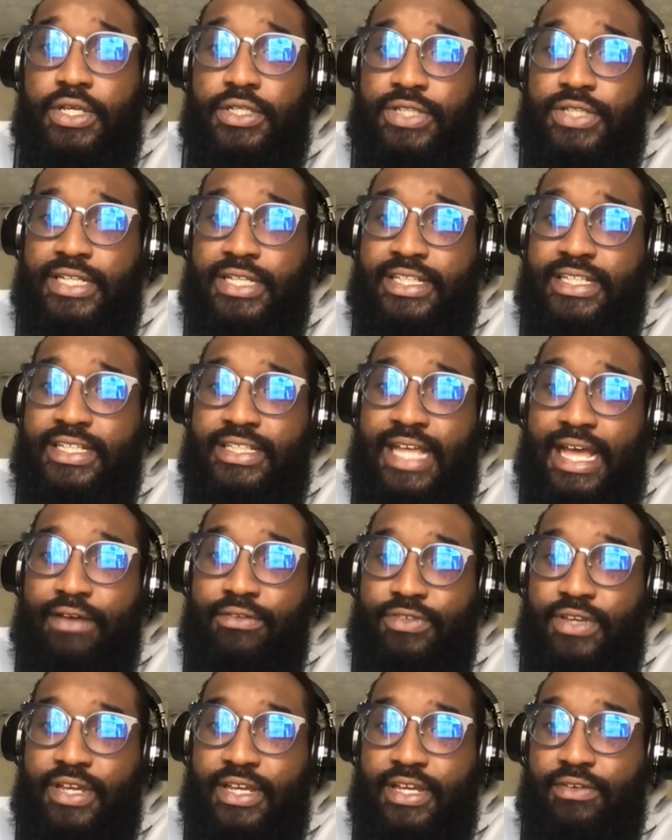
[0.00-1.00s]
So I think that
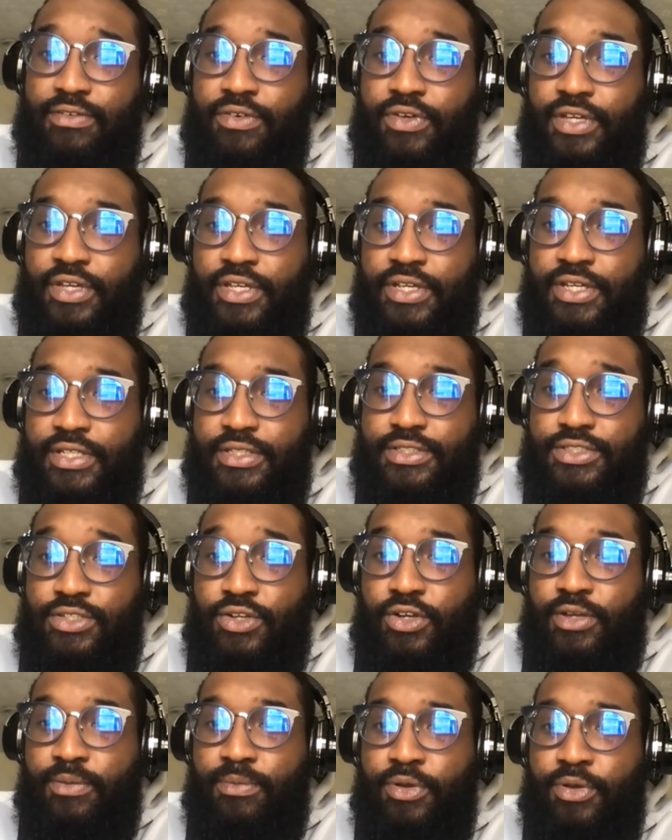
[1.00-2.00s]
was like a really good
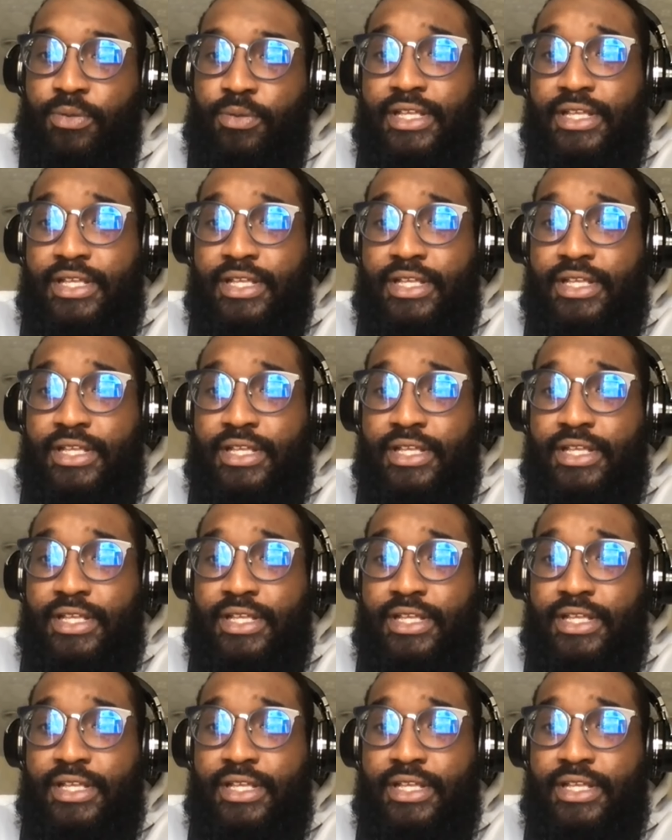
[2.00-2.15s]
starting point.